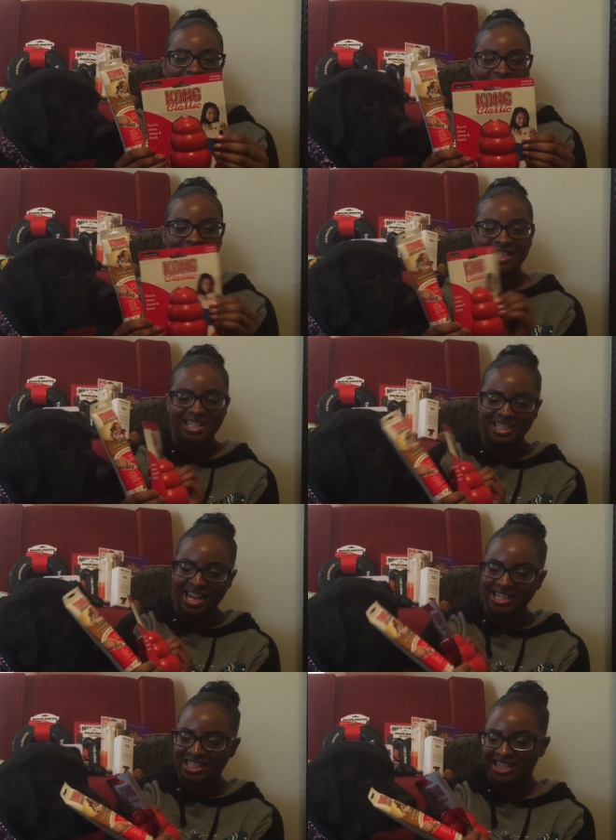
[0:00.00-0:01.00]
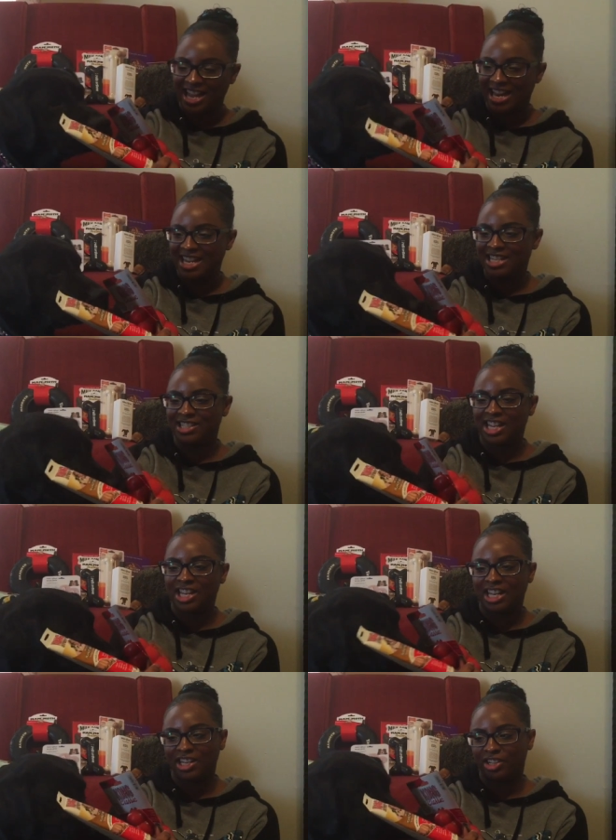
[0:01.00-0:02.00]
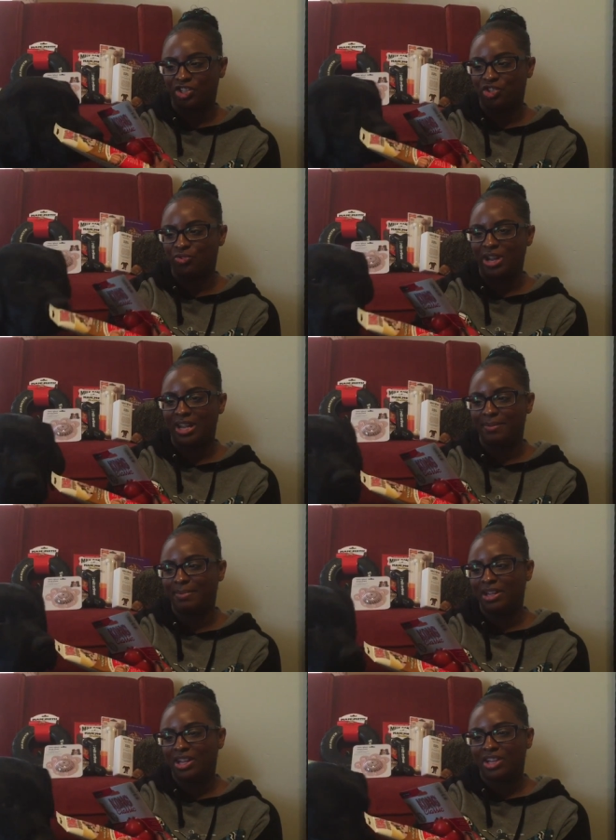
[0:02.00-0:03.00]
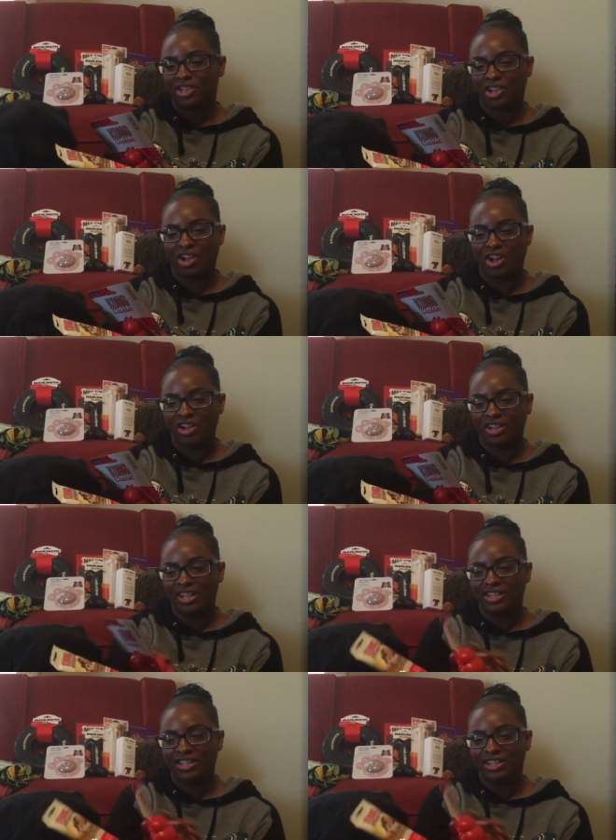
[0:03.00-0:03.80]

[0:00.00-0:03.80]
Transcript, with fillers: This states that it's a extreme Kong.